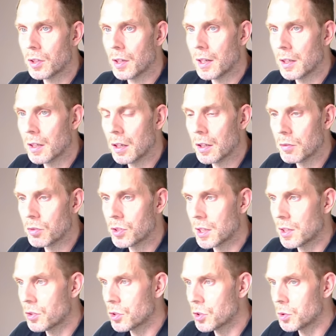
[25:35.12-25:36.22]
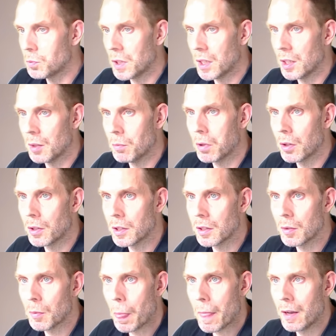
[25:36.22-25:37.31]
and a lot of sensors being deployed.
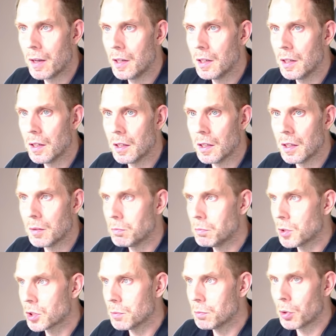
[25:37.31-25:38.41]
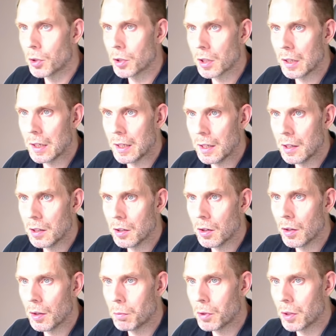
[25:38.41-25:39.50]
Most importantly,
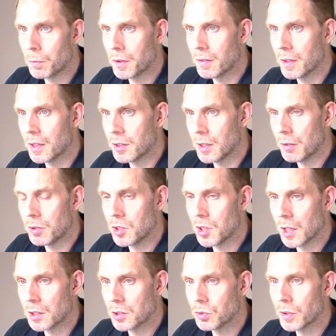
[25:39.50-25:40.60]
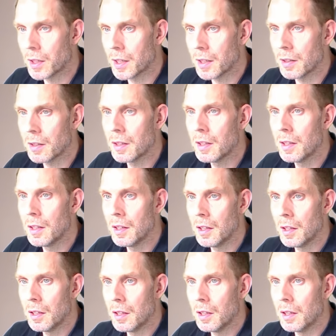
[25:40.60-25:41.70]
on the prop device, everything is fine.
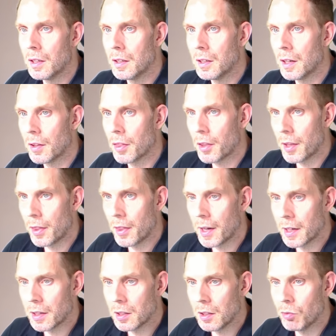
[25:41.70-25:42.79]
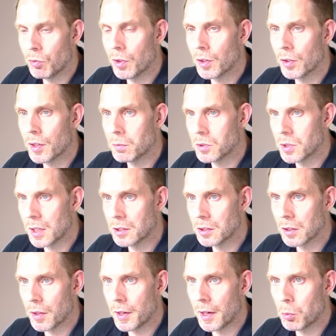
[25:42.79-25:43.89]
Other than that, he found some things
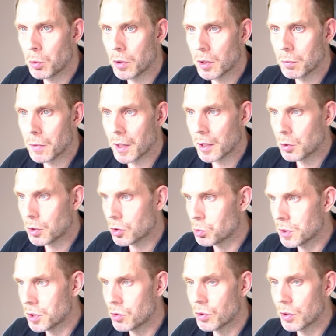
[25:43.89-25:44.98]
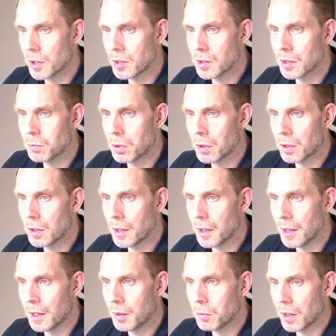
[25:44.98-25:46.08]
on the network, my core switch, for example,
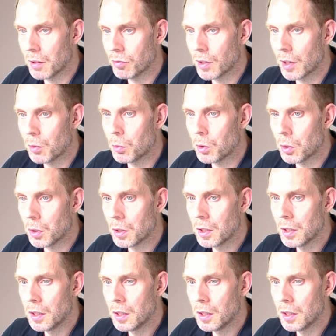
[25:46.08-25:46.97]
and my firewall,